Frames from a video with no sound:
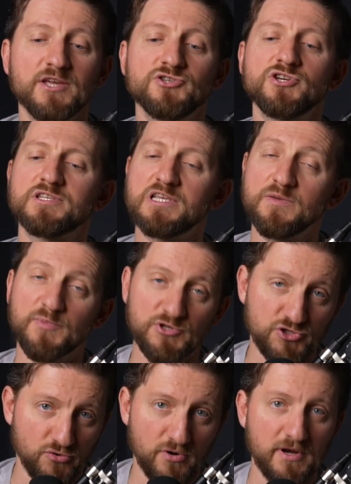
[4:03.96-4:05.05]
Just keep it
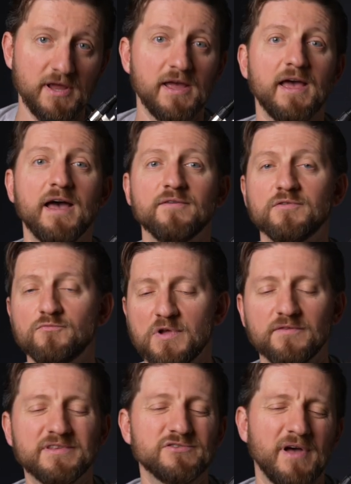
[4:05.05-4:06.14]
short, have it
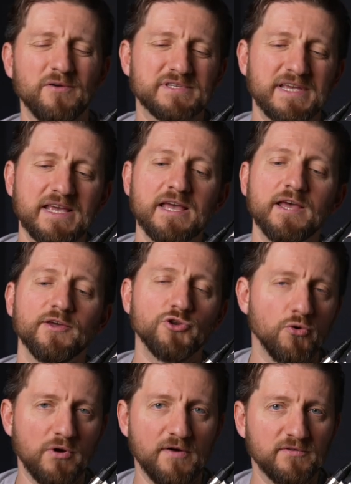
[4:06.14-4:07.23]
relevant. So I would say
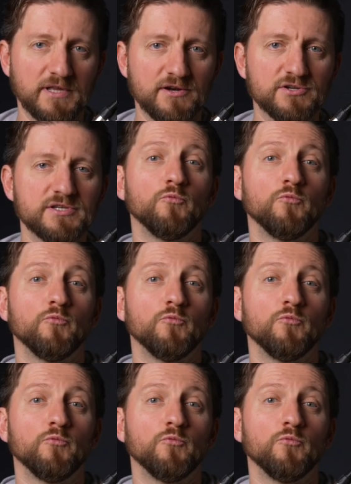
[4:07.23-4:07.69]
no cover letters.